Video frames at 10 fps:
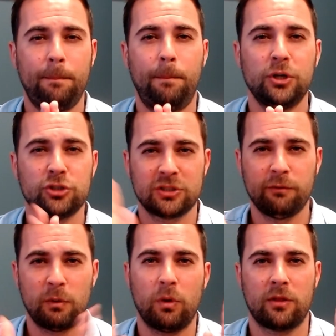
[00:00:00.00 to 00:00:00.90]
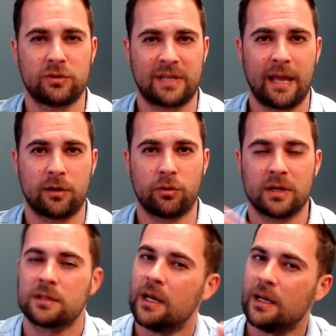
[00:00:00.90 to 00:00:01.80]
put yourself in one of those
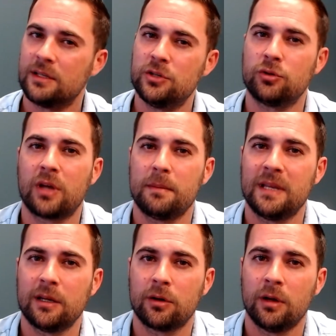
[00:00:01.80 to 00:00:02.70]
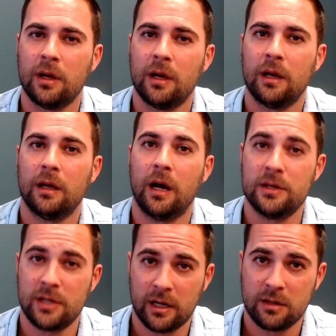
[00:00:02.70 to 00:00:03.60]
categories. Did you come here
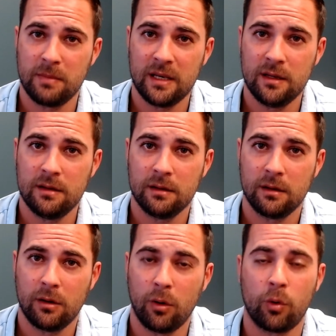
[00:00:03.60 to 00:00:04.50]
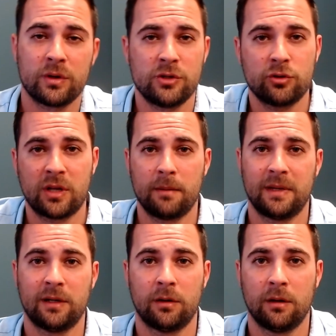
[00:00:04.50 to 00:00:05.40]
undocumented, or did you come
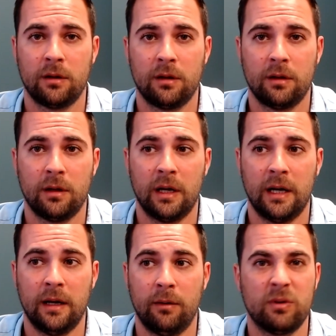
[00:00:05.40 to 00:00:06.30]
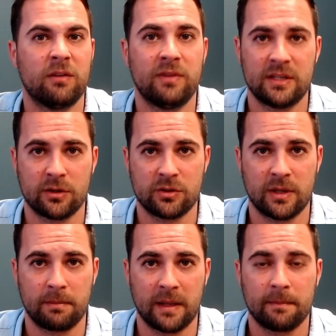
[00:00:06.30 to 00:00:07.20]
here with a visa or something?